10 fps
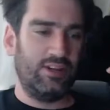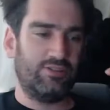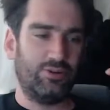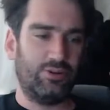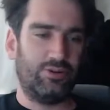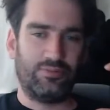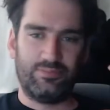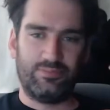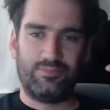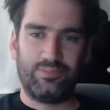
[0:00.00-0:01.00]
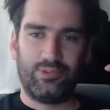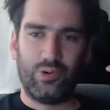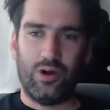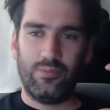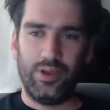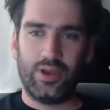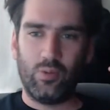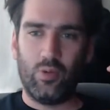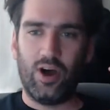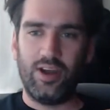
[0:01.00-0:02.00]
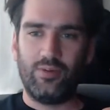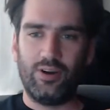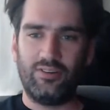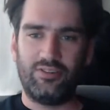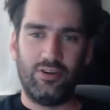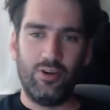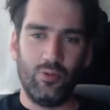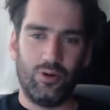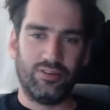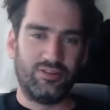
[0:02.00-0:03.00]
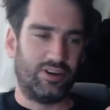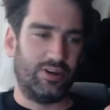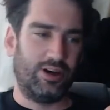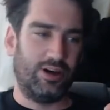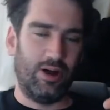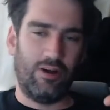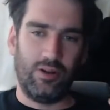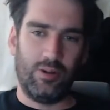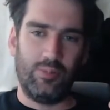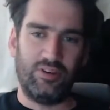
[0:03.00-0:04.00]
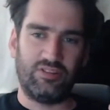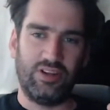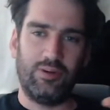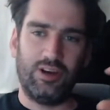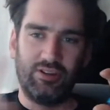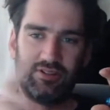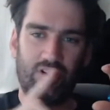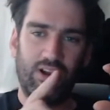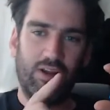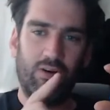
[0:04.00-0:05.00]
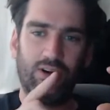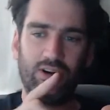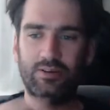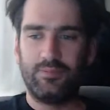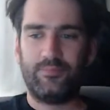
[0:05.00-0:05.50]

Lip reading: sort of quite big and wide. Whereas the new ones are a bit slimmer and slightly longer.